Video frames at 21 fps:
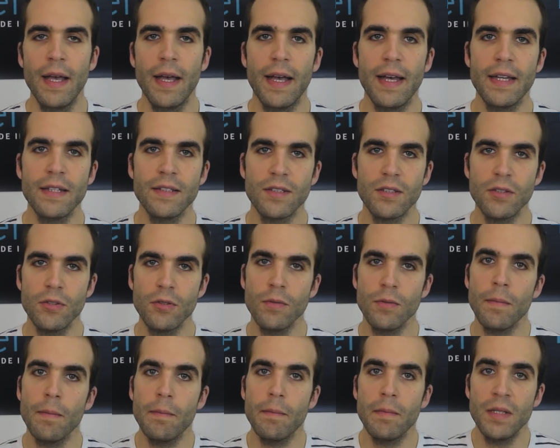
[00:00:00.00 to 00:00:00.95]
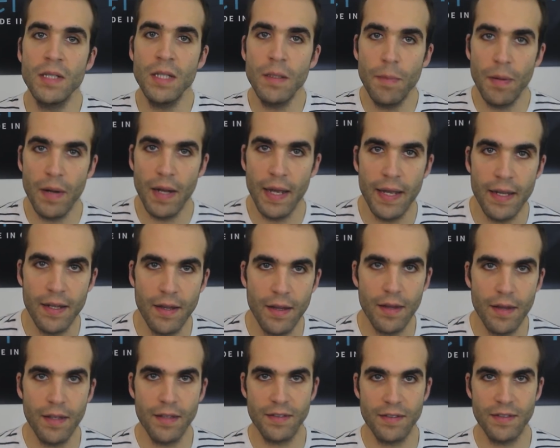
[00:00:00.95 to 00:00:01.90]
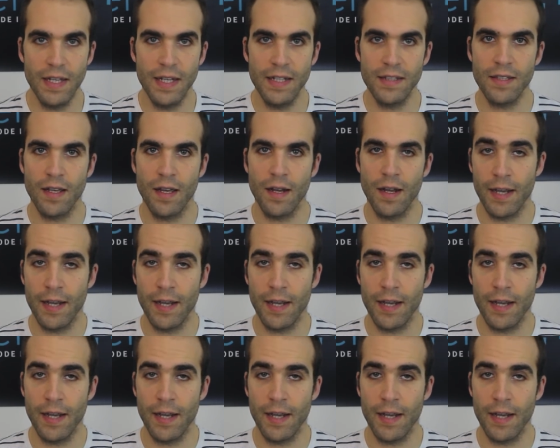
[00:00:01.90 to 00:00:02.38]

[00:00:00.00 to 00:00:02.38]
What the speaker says: and to manipulate this data,